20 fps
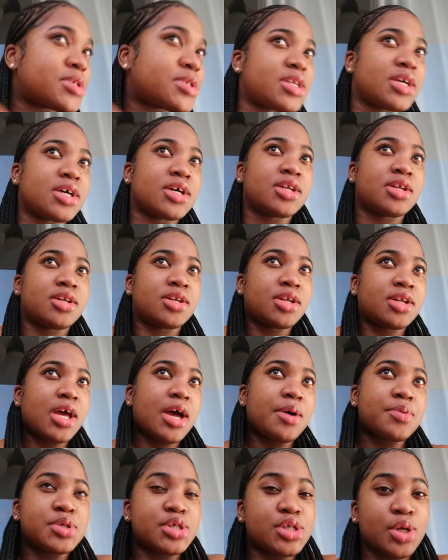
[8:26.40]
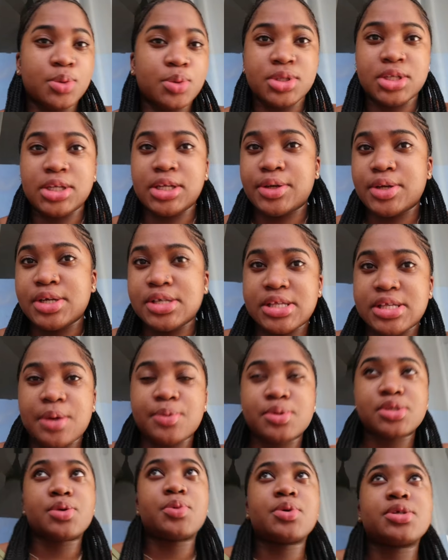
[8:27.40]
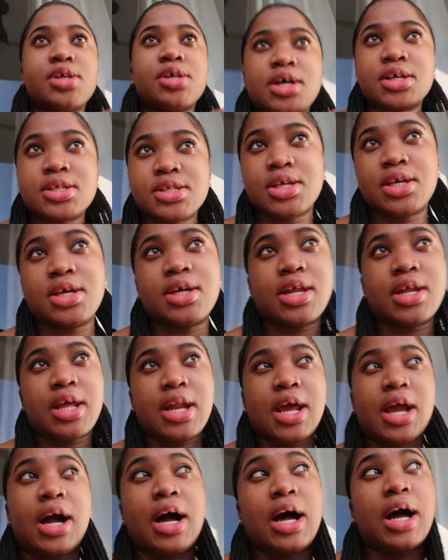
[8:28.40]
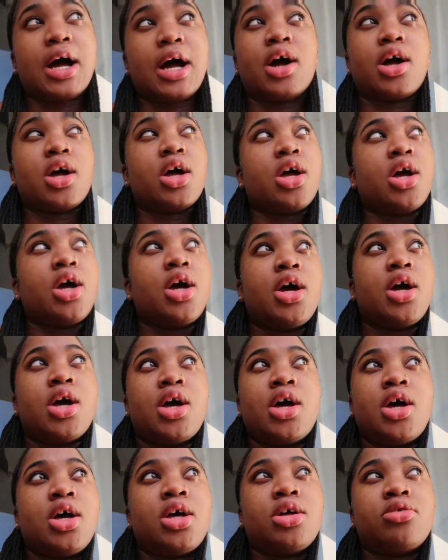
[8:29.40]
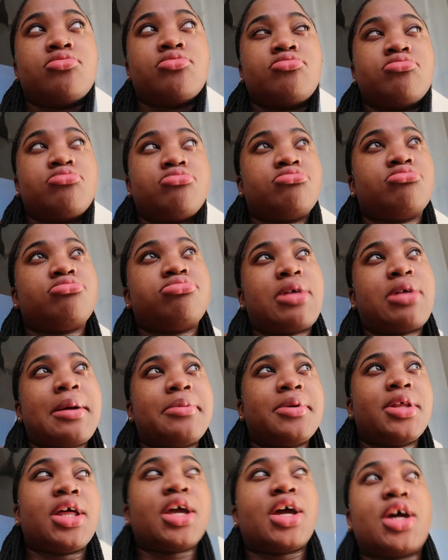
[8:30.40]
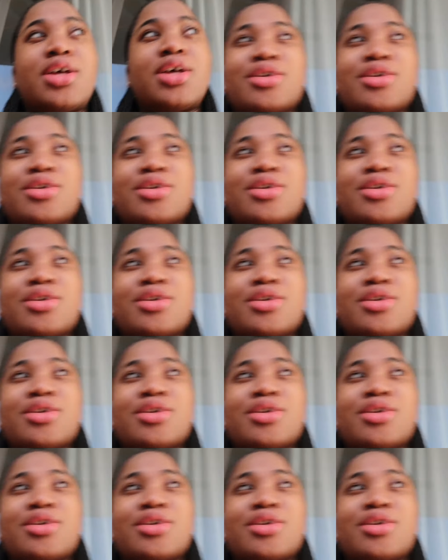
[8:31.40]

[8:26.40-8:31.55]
was done. I was so delirious. I was so exhausted, and I got probably like